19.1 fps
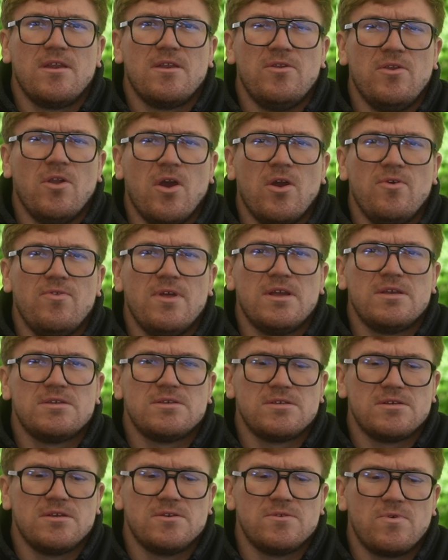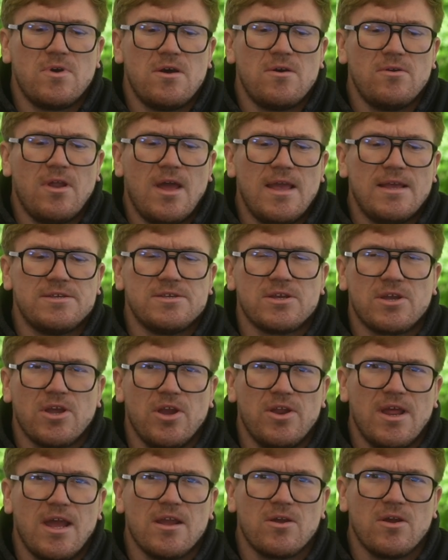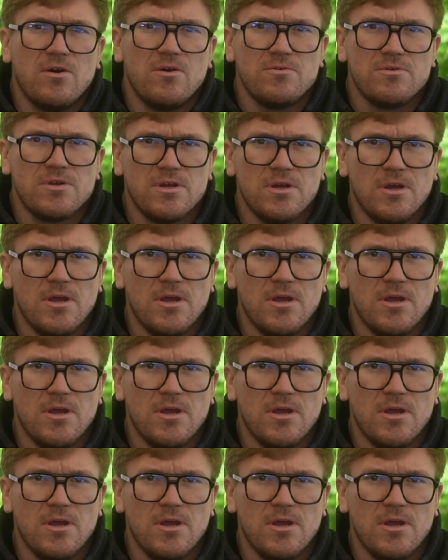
know this as well. Like, it's a Kodak Gold.